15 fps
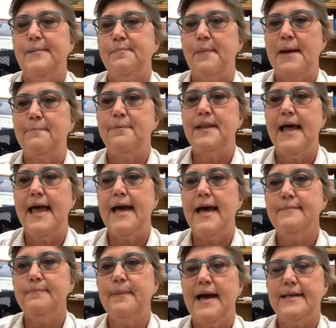My
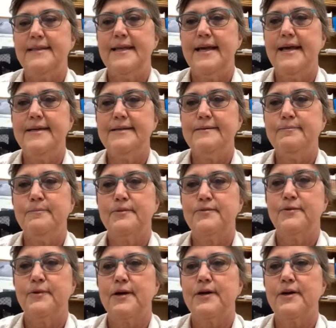plan back then,
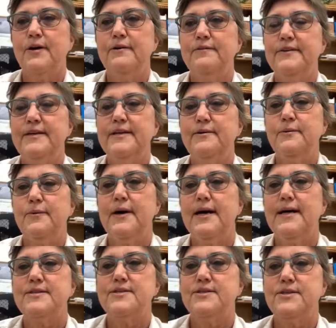before COVID,
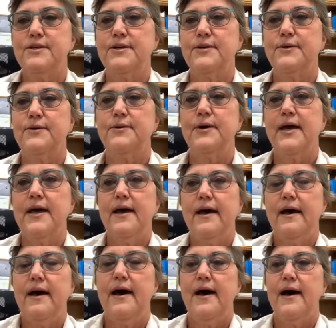was to
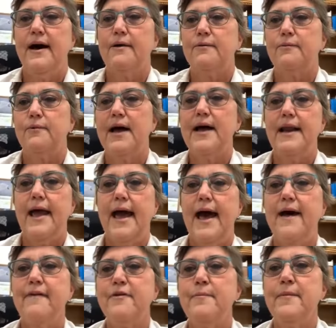run a
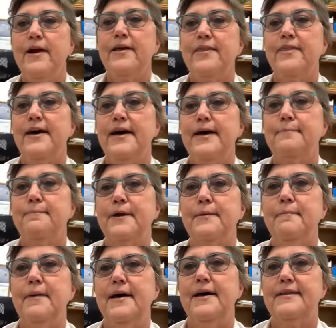half a marathon per
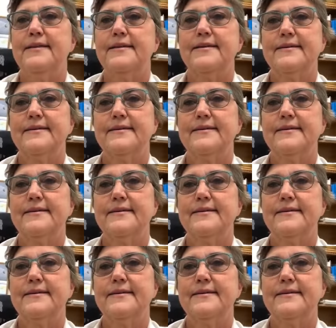month.